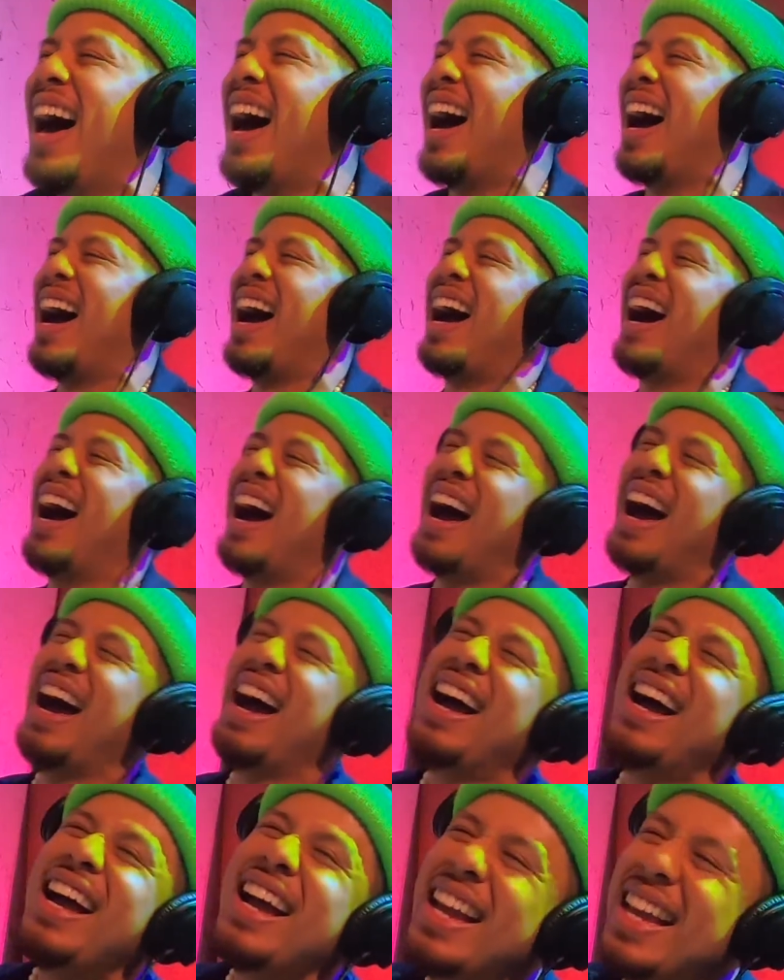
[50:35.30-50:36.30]
Just let
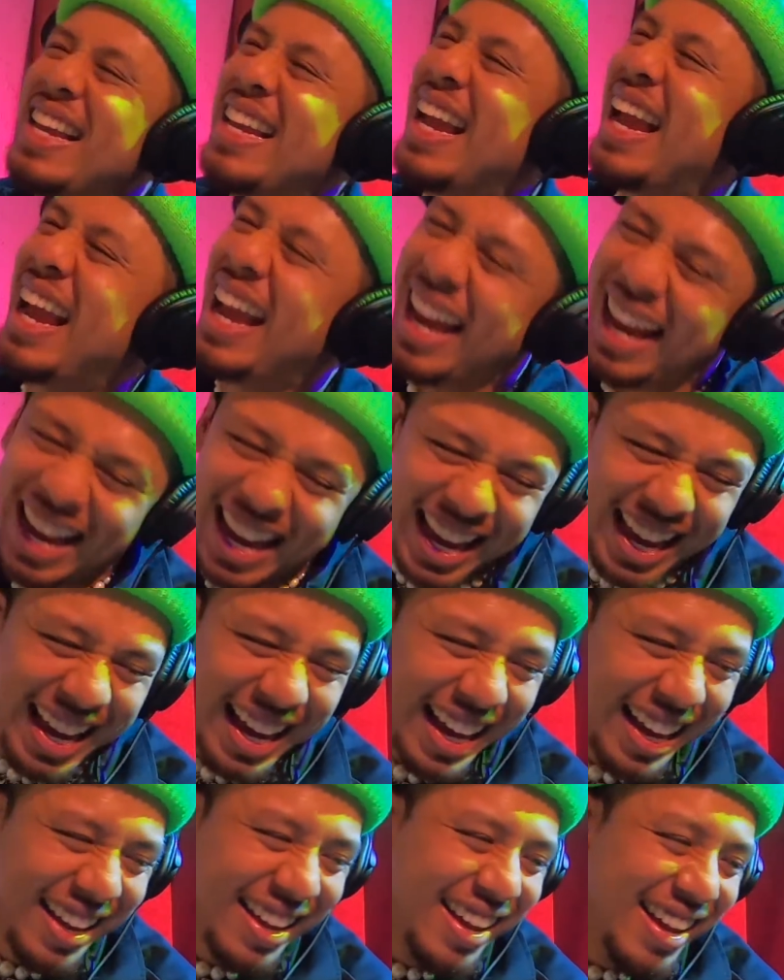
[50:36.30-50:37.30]
everything
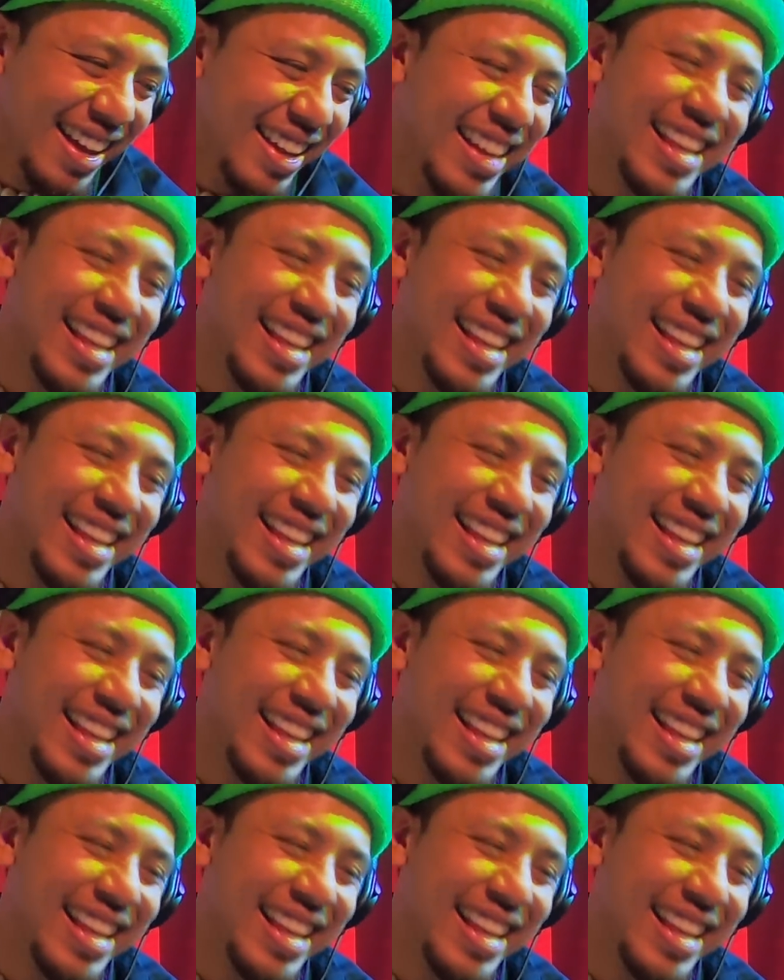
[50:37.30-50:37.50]
out.